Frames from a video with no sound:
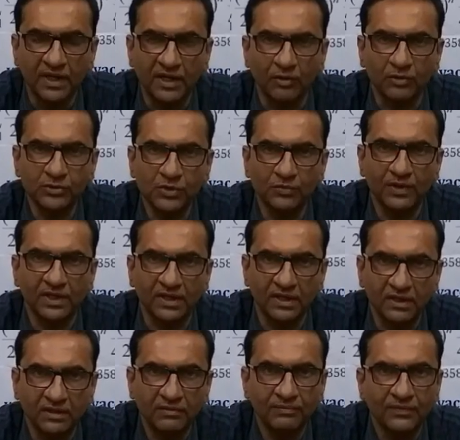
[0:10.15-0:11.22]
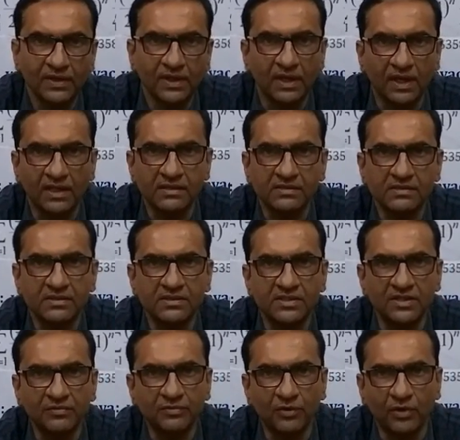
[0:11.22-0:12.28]
and also working as
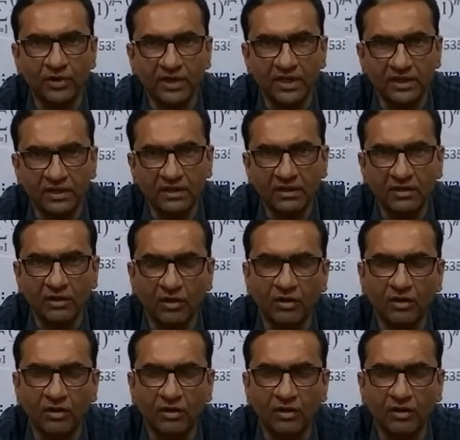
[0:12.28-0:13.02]
chief coordinator